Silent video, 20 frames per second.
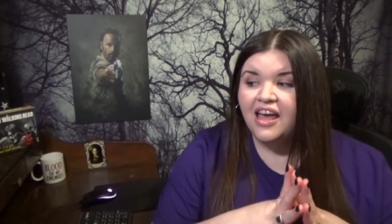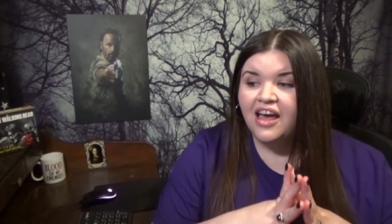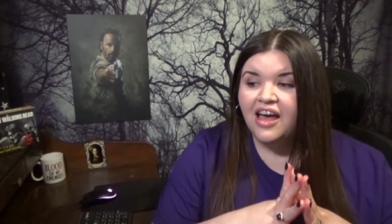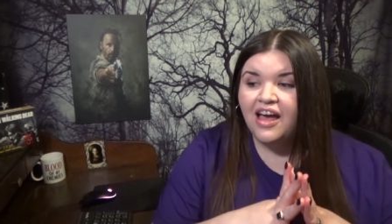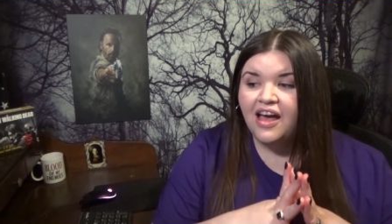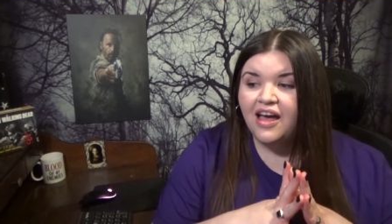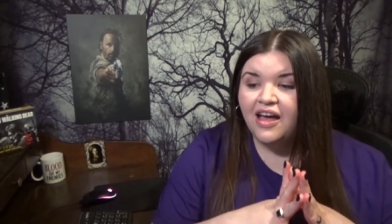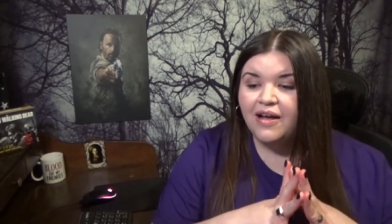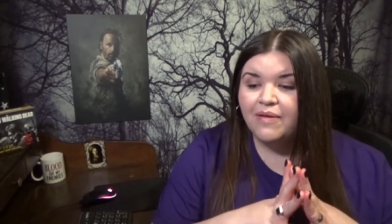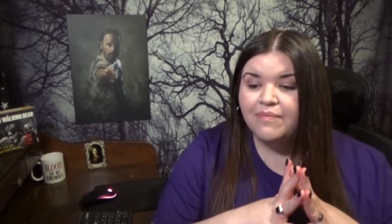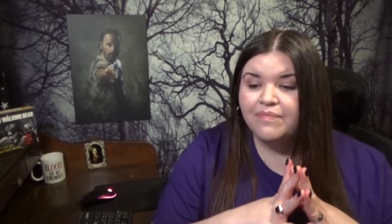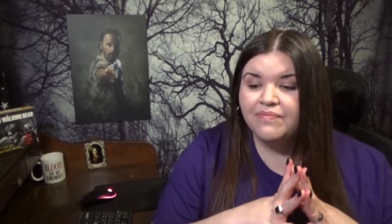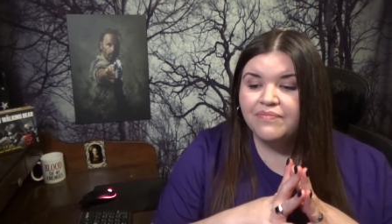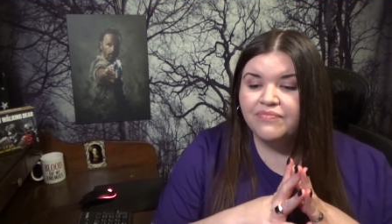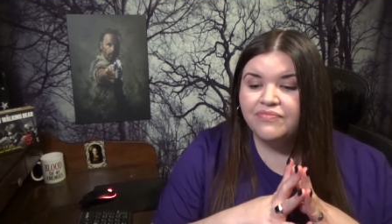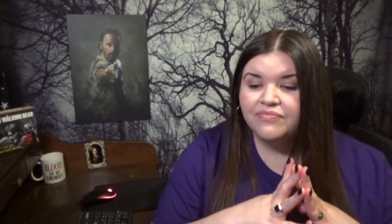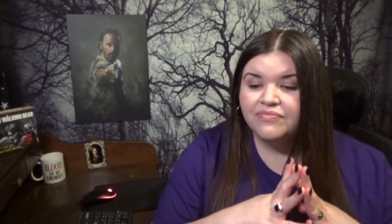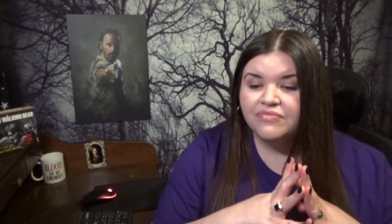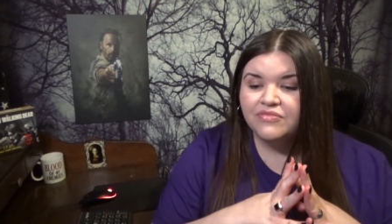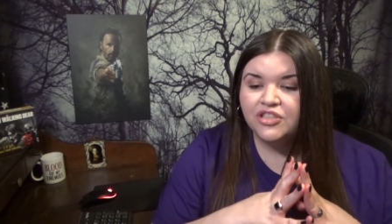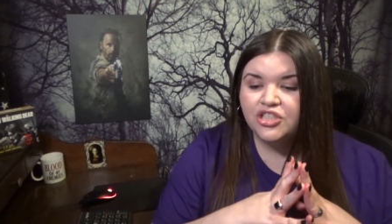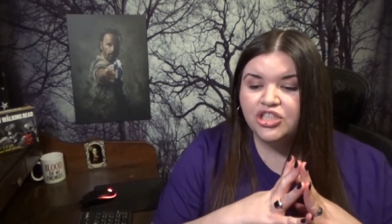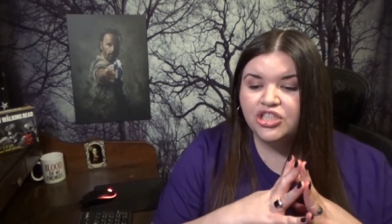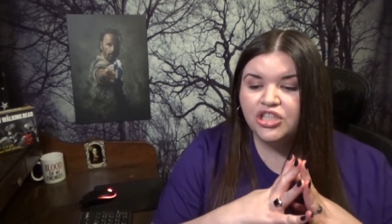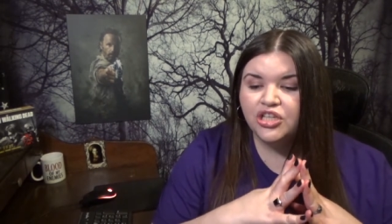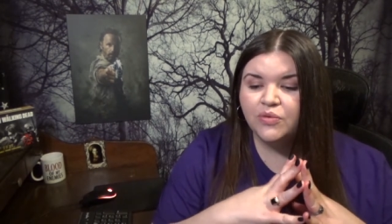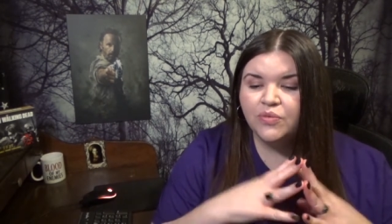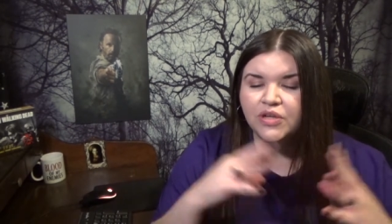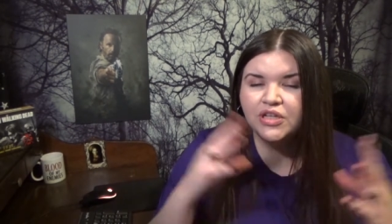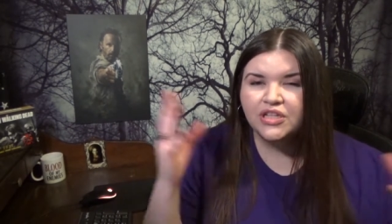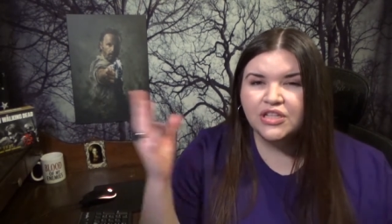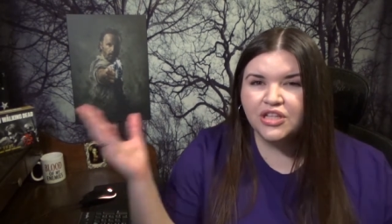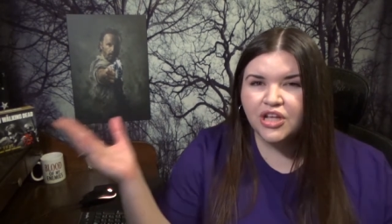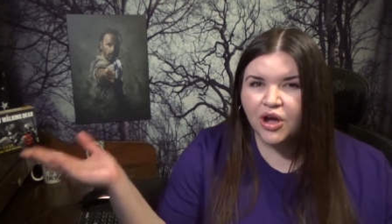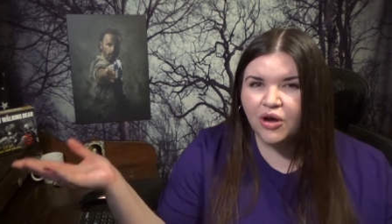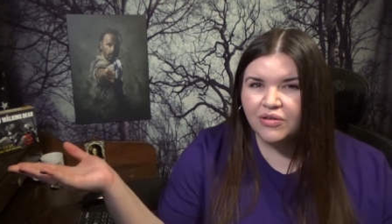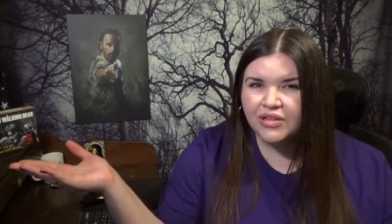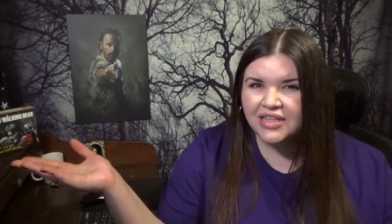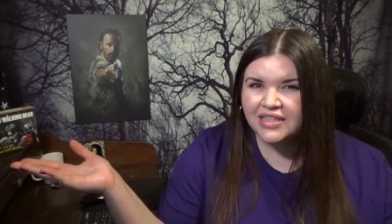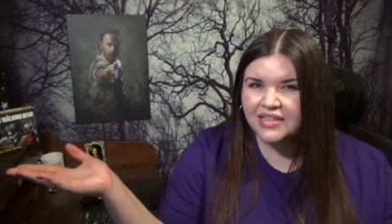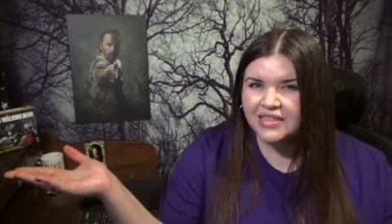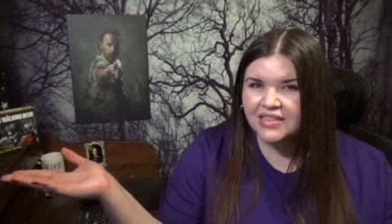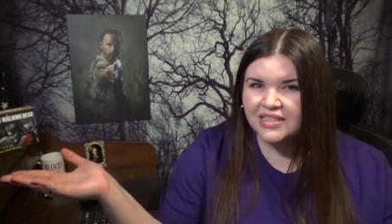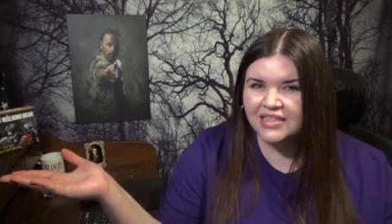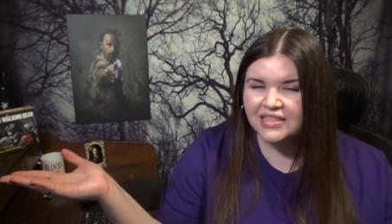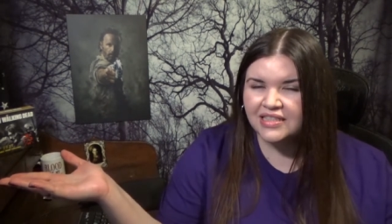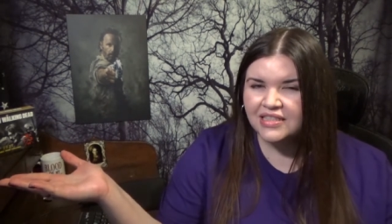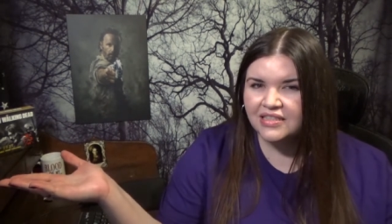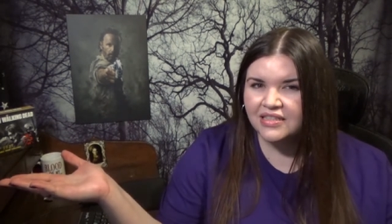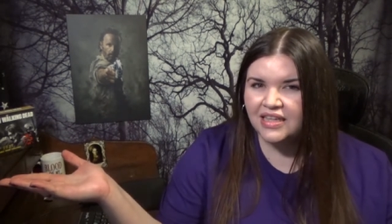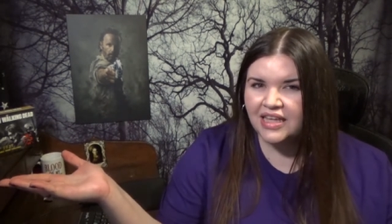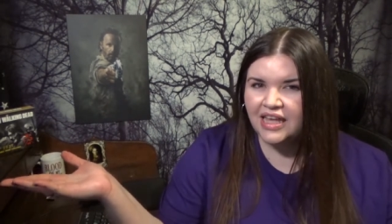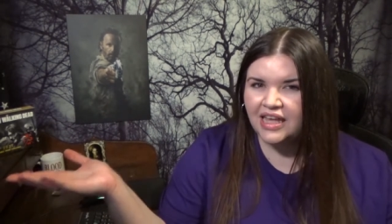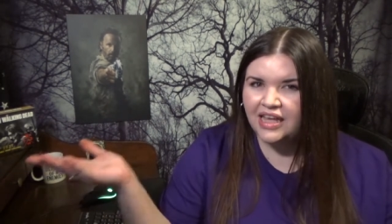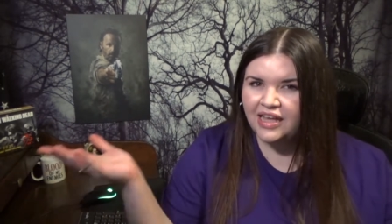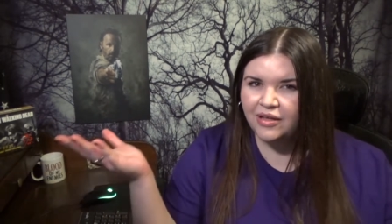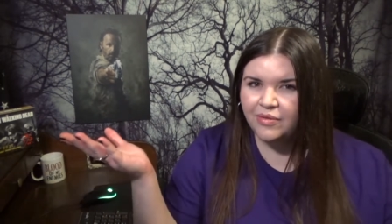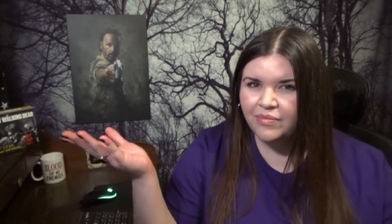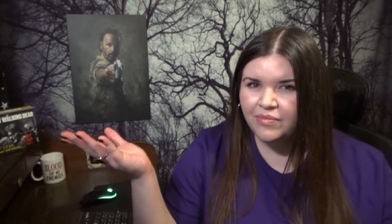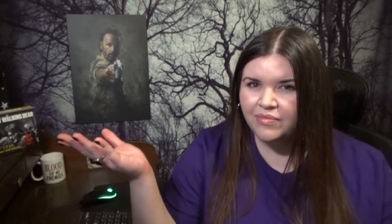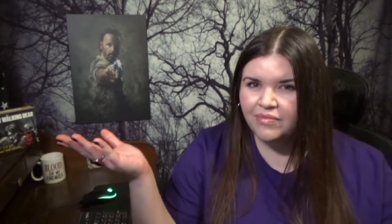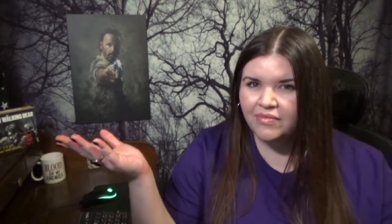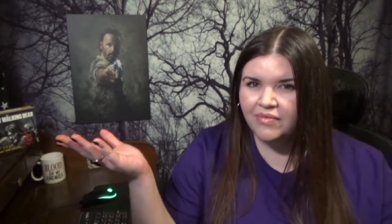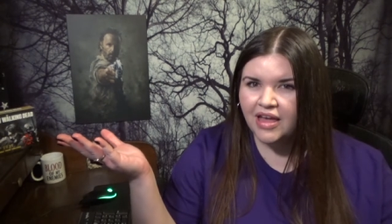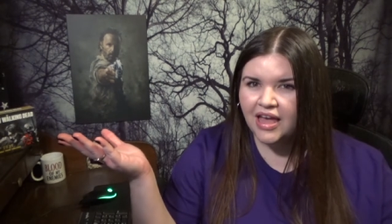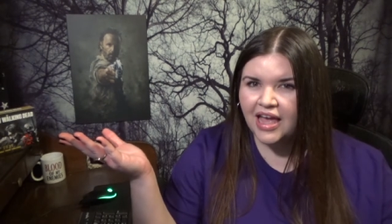um, she would know that this isn't him